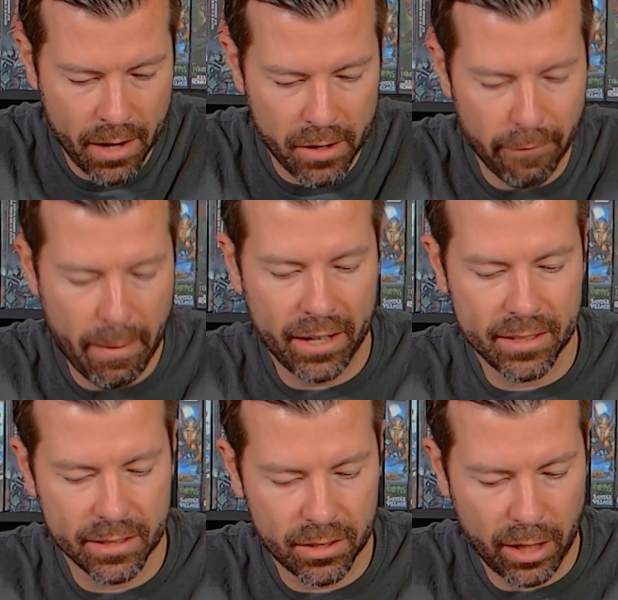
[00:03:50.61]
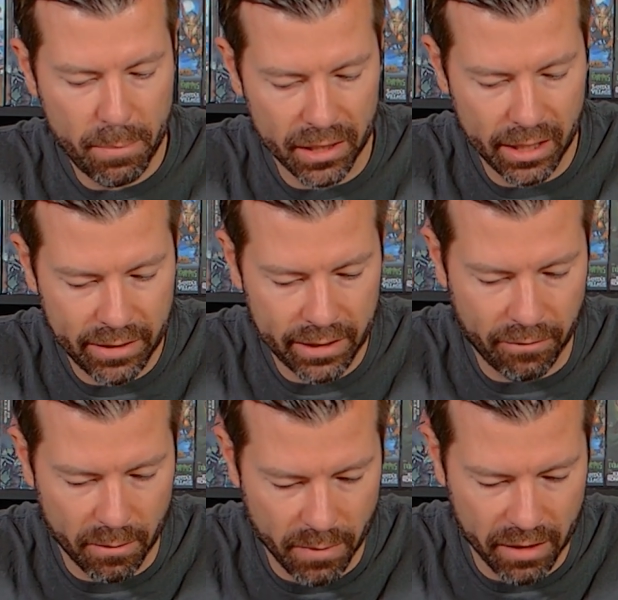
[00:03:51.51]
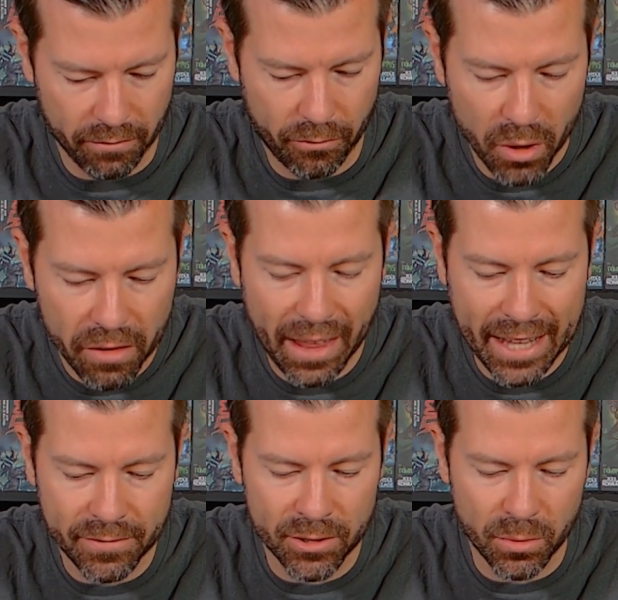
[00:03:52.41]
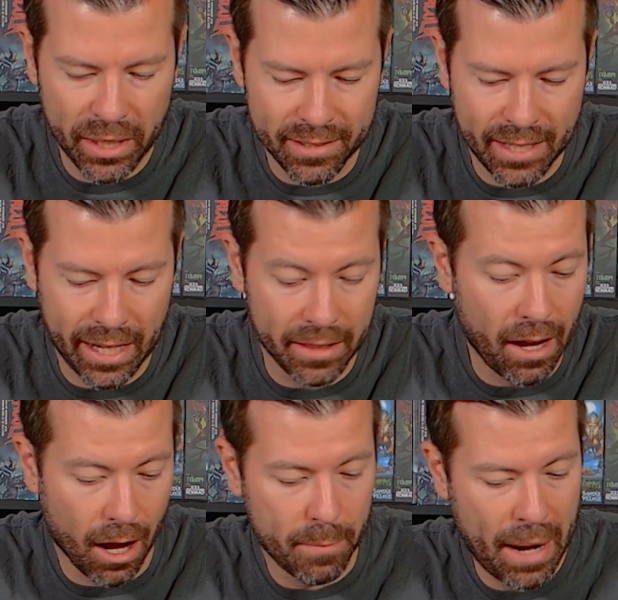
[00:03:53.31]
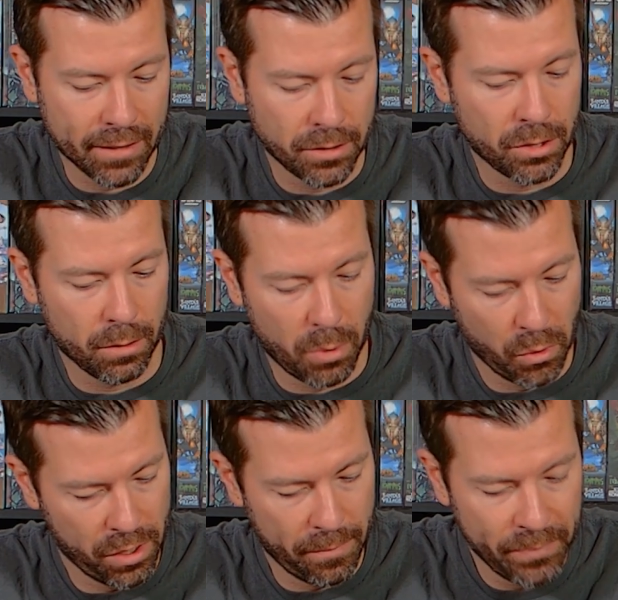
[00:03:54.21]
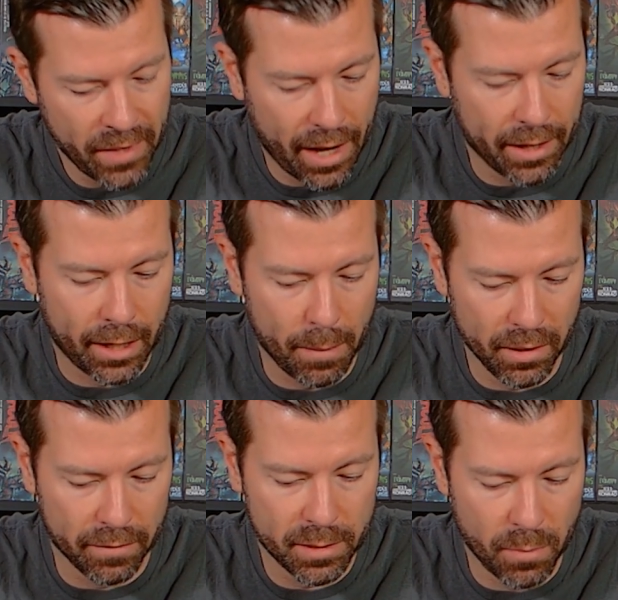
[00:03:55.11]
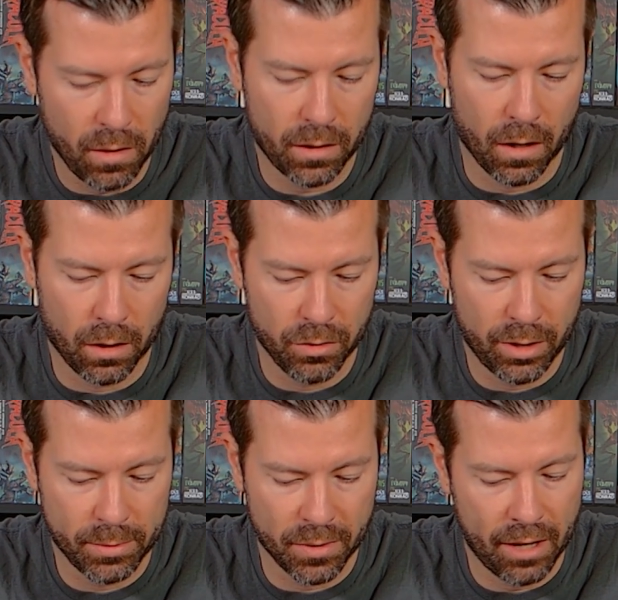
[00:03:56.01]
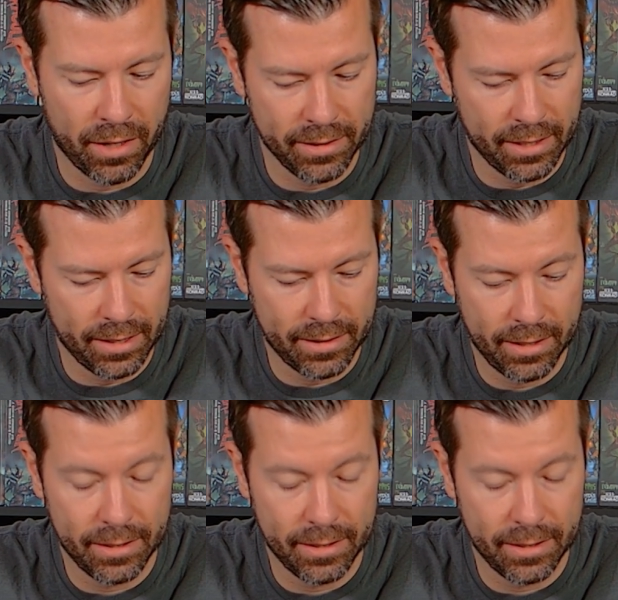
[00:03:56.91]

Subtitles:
you have managed to scrape a living for the last few weeks, taking the odd passenger aboard, and a couple of small cargo trips without incident.